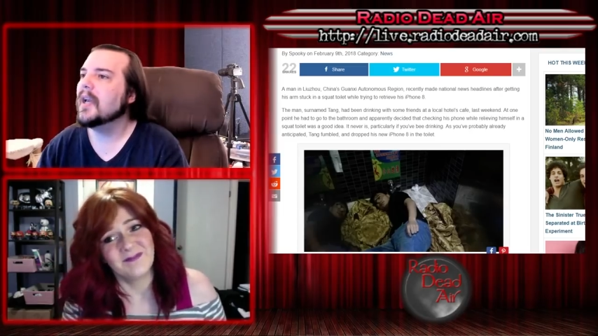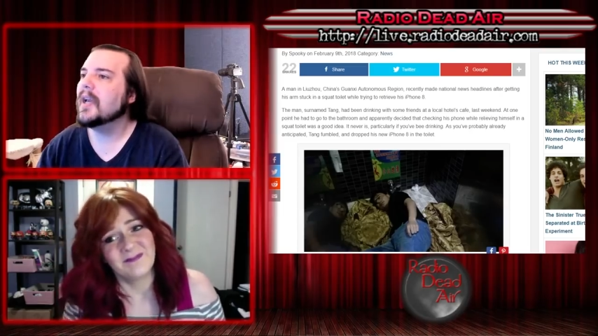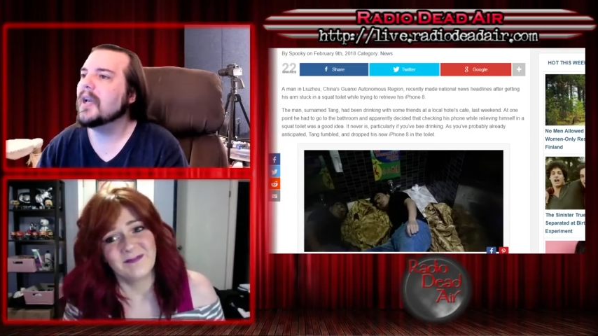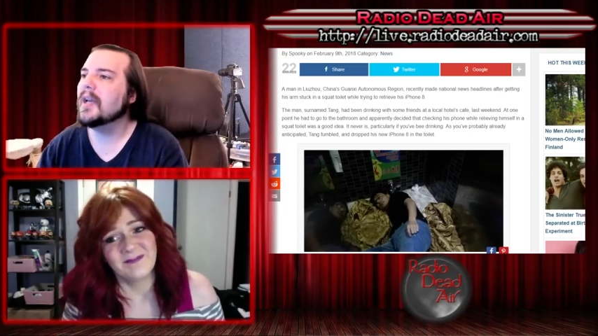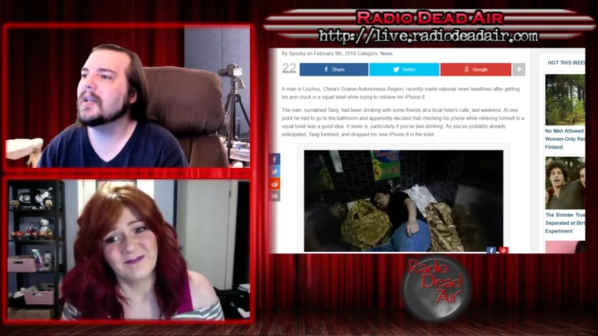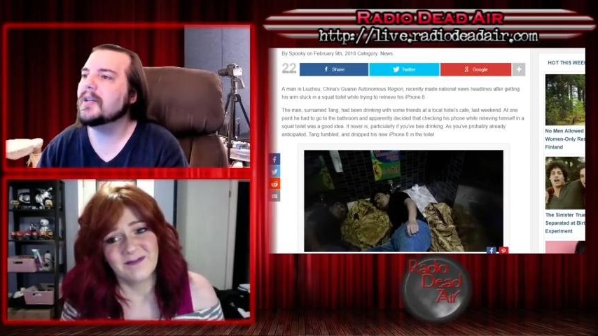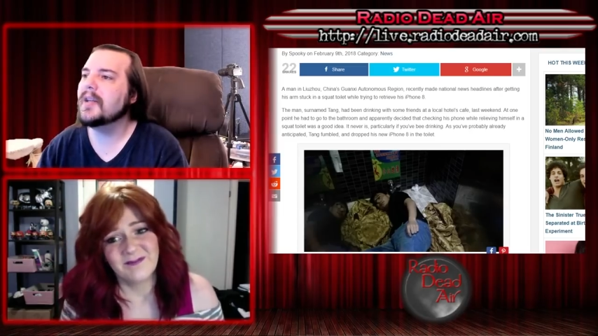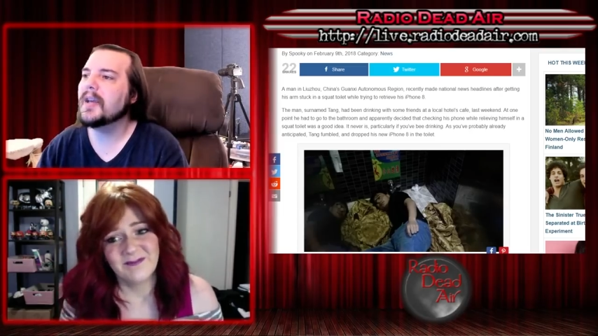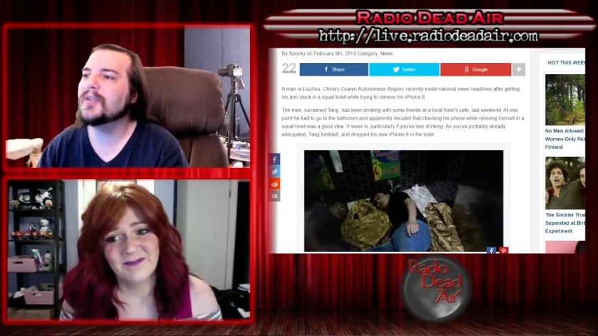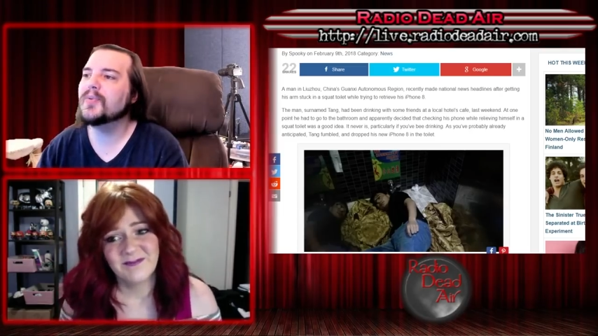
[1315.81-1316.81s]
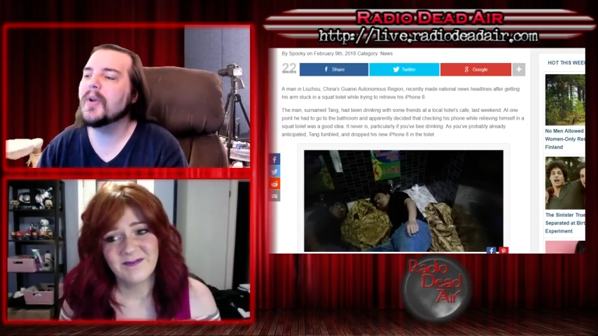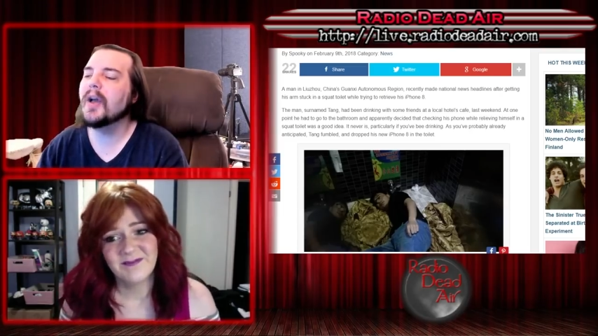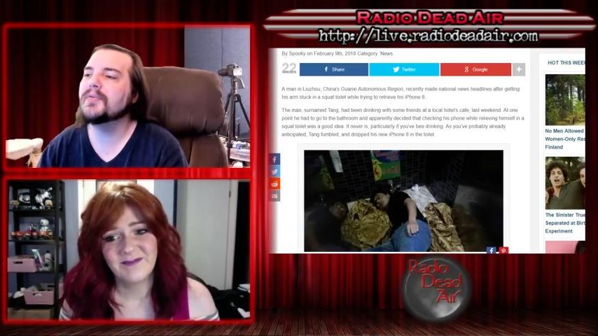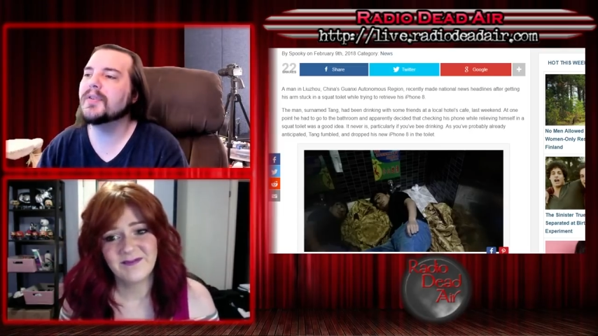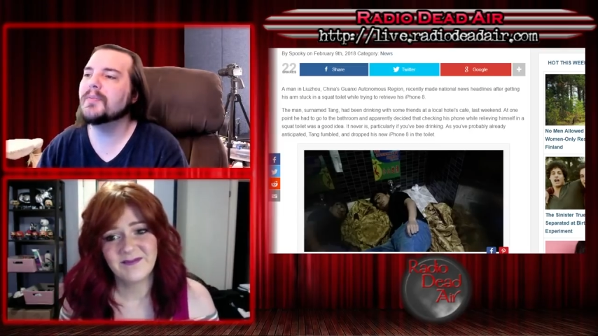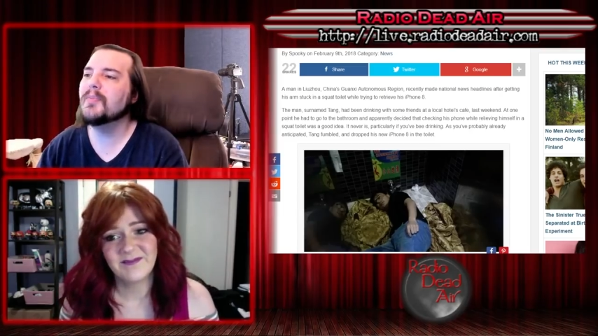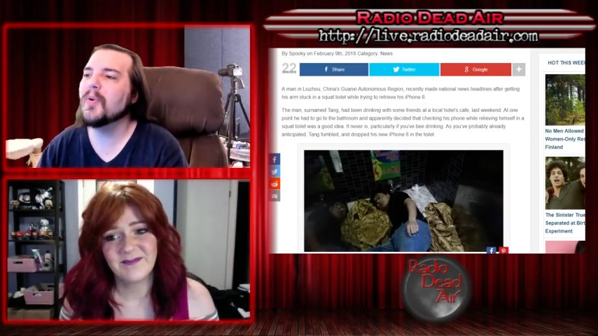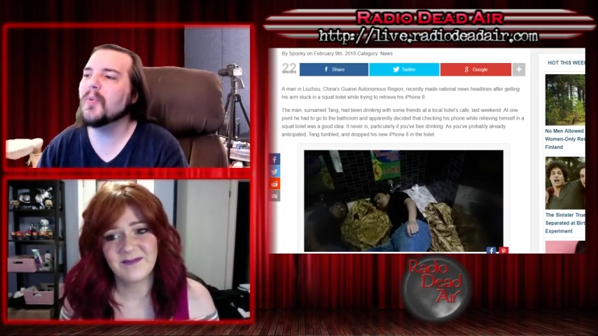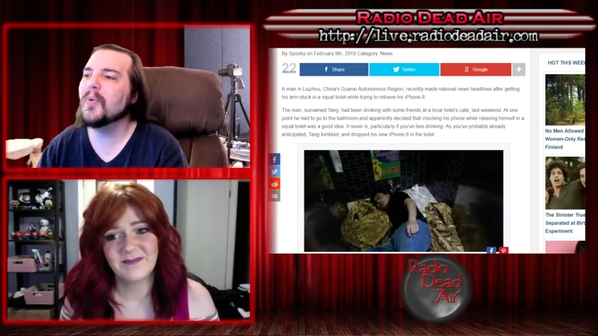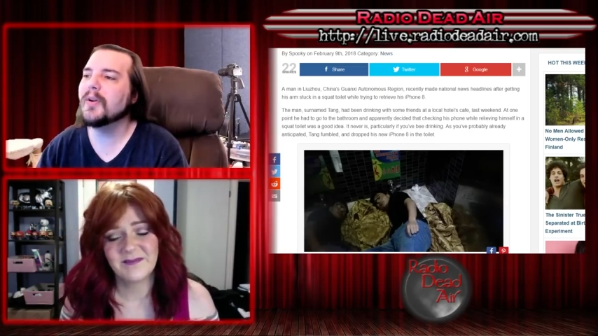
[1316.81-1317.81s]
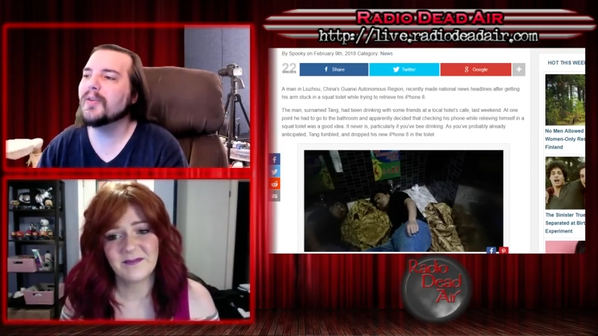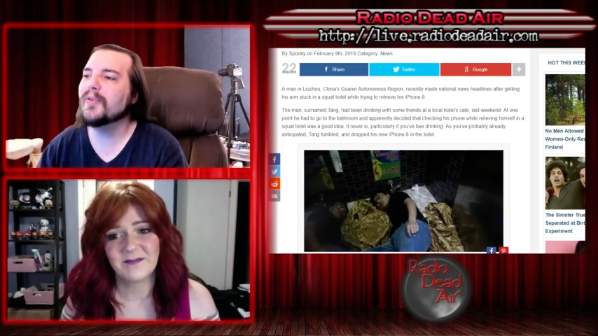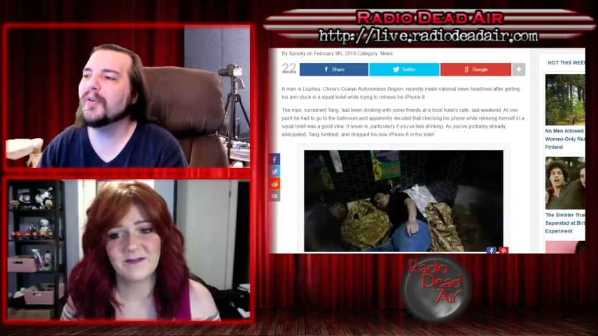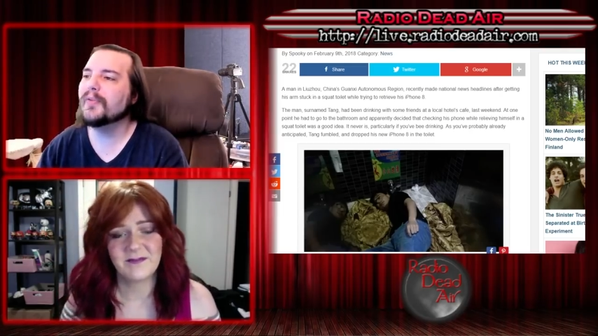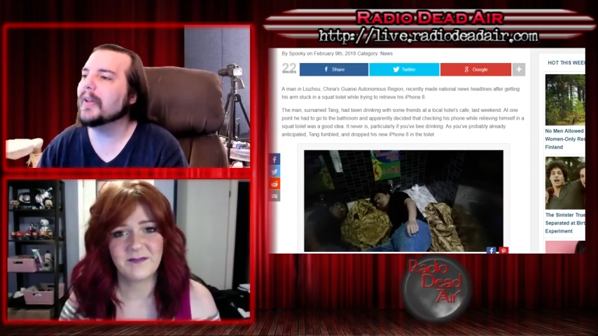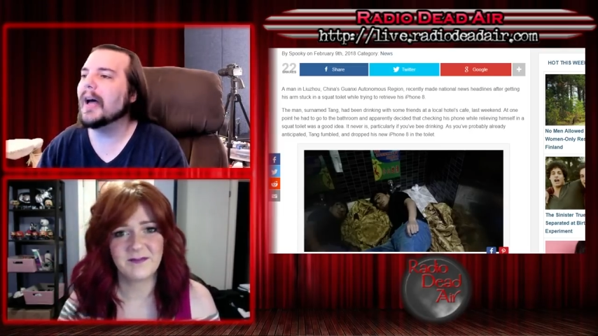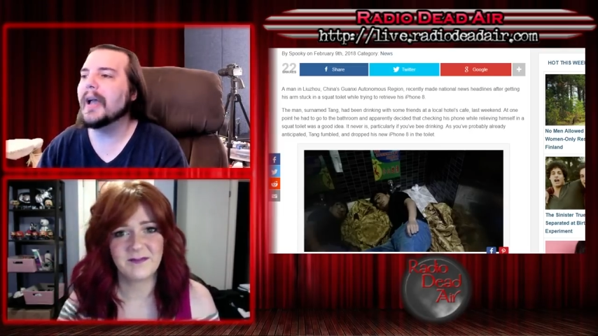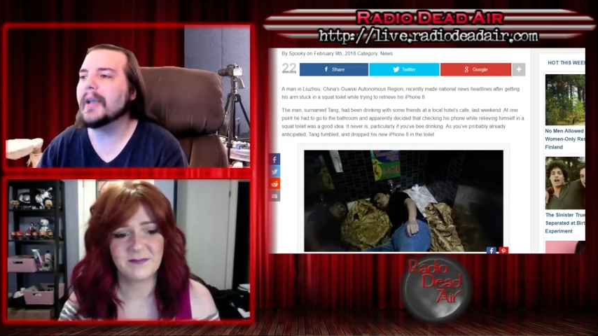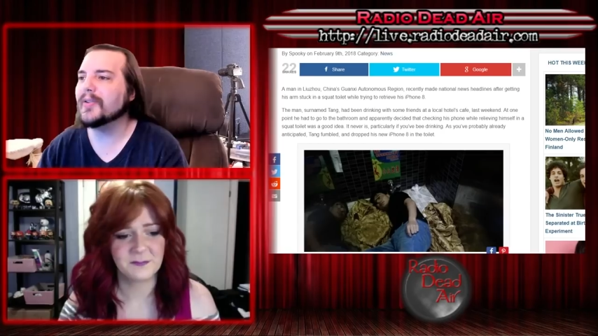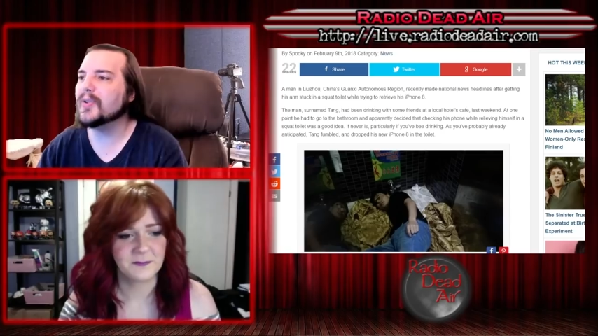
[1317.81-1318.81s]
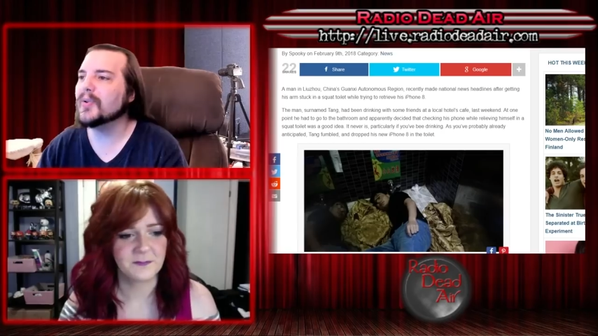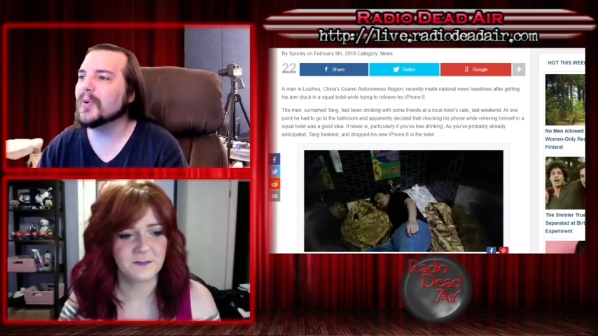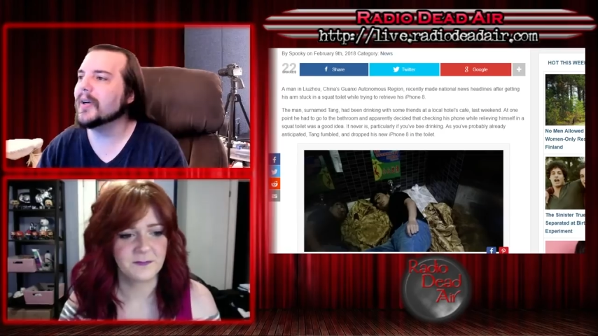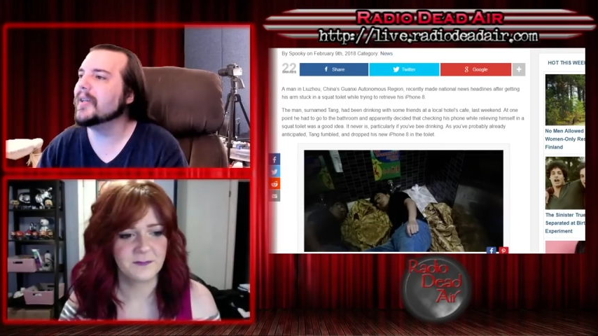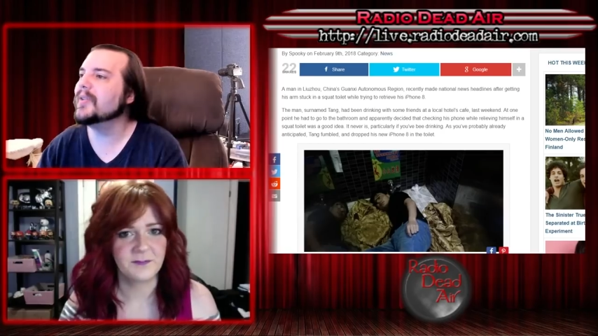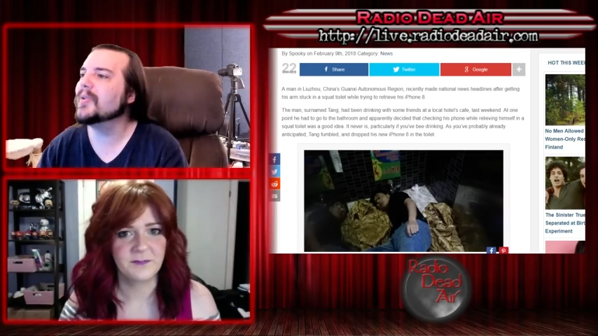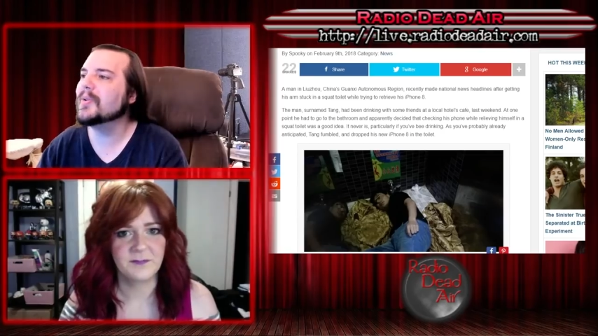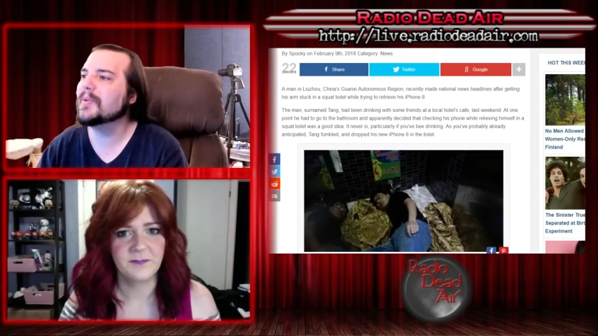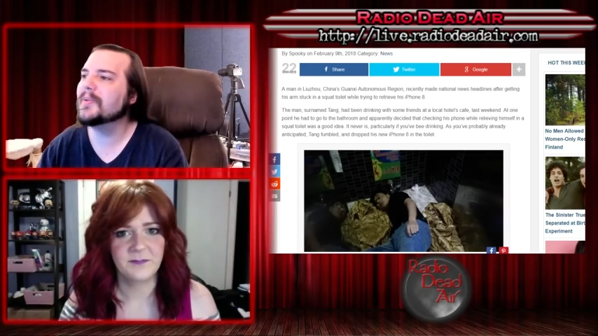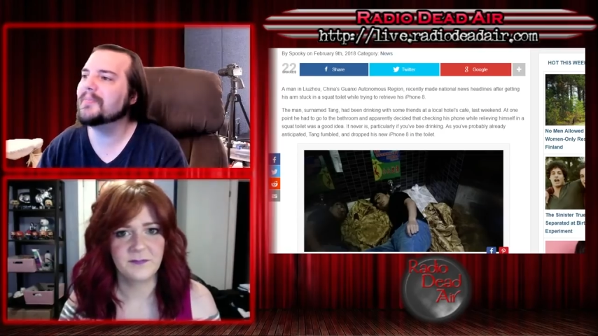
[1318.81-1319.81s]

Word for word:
Speaker 1: And next, we have some more wonderful flying stories.